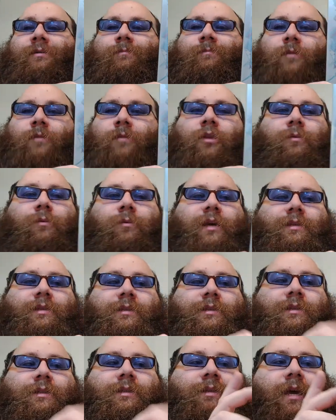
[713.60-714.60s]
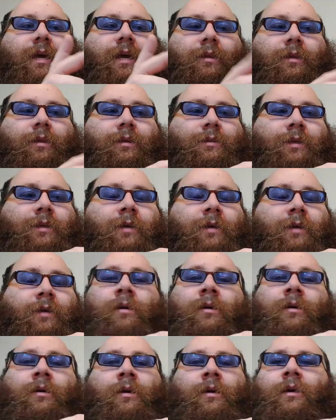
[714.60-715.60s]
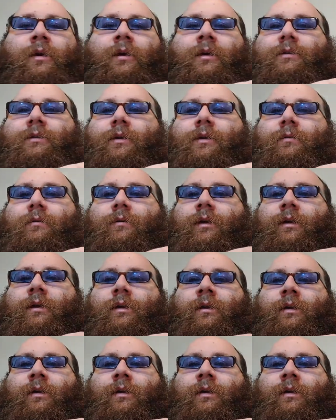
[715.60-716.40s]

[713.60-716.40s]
Otherwise, it's exactly the same. So he